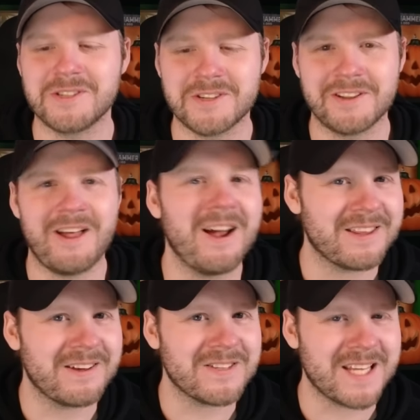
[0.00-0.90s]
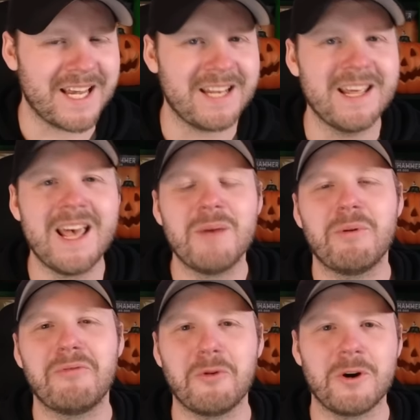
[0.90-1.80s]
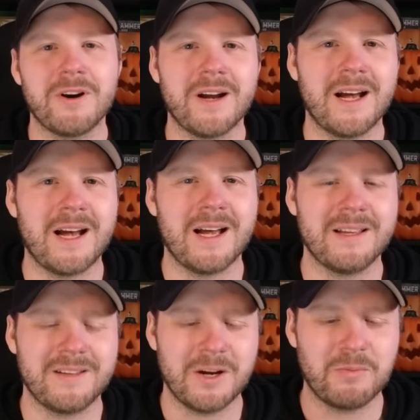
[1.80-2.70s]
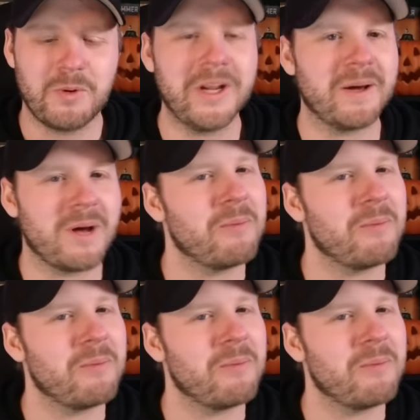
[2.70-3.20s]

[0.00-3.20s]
you should lock those in before uh, you know putting a,